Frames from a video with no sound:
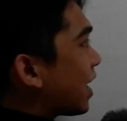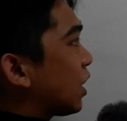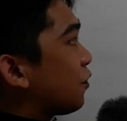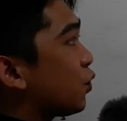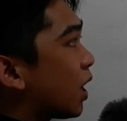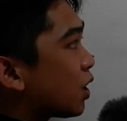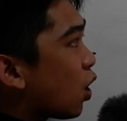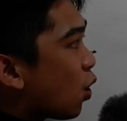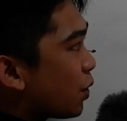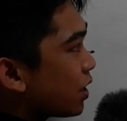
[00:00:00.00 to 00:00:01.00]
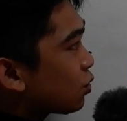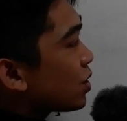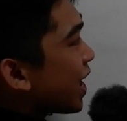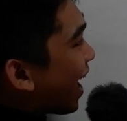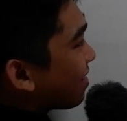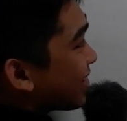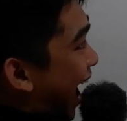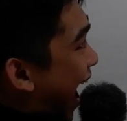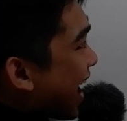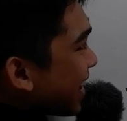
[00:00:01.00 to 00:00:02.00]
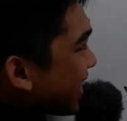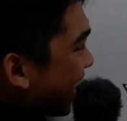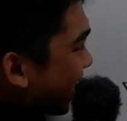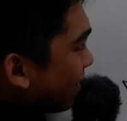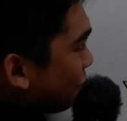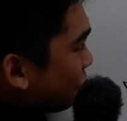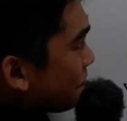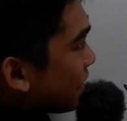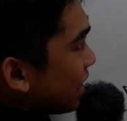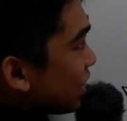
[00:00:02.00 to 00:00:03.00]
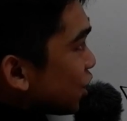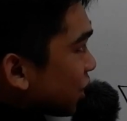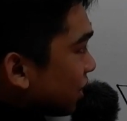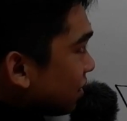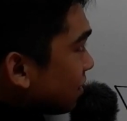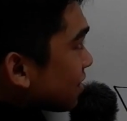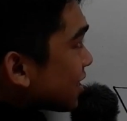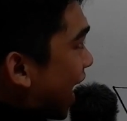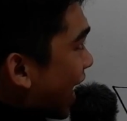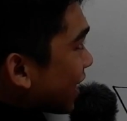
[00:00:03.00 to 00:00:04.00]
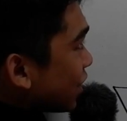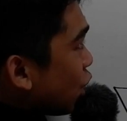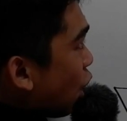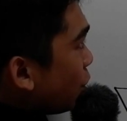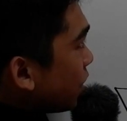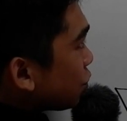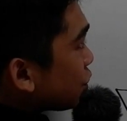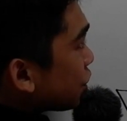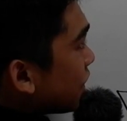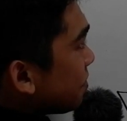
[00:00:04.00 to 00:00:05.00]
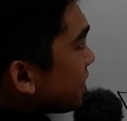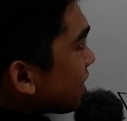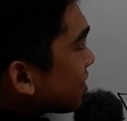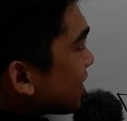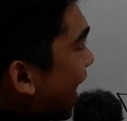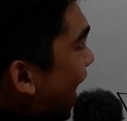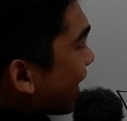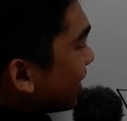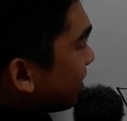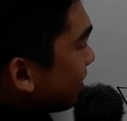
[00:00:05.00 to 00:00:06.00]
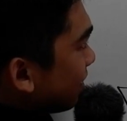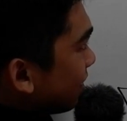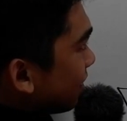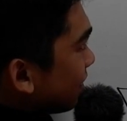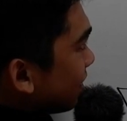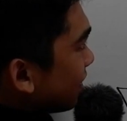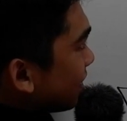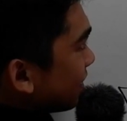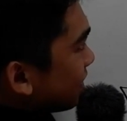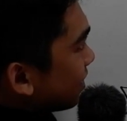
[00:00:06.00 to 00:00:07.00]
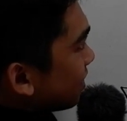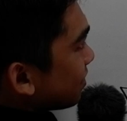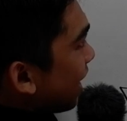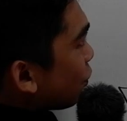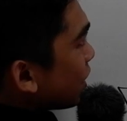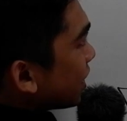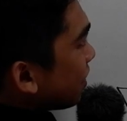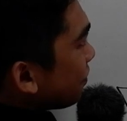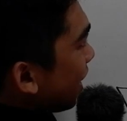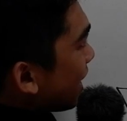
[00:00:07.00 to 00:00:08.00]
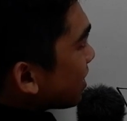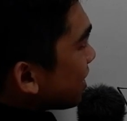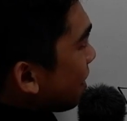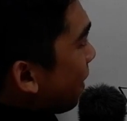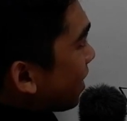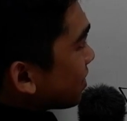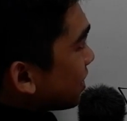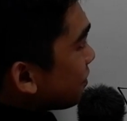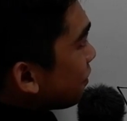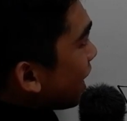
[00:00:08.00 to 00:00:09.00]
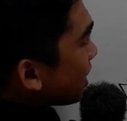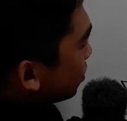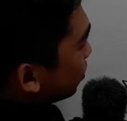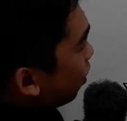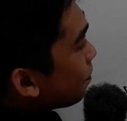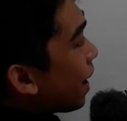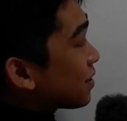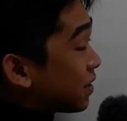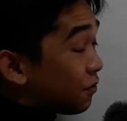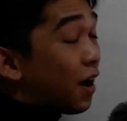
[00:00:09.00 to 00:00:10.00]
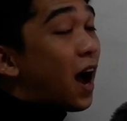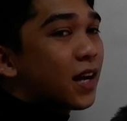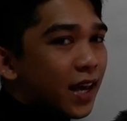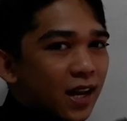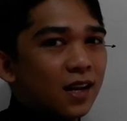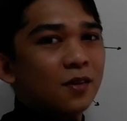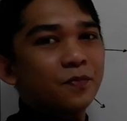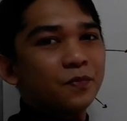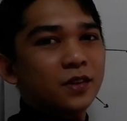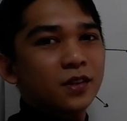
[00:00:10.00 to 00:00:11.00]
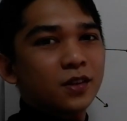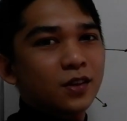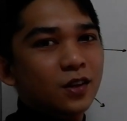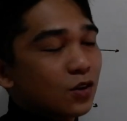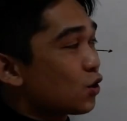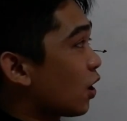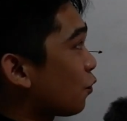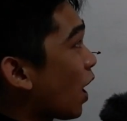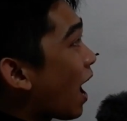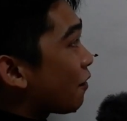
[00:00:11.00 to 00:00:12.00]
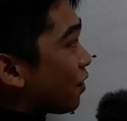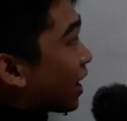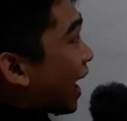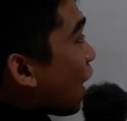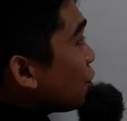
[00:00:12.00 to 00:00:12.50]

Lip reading: and if we are going to get the angle from the initial side going to terminal side, that will give us a positive value, a positive angle. So if we have a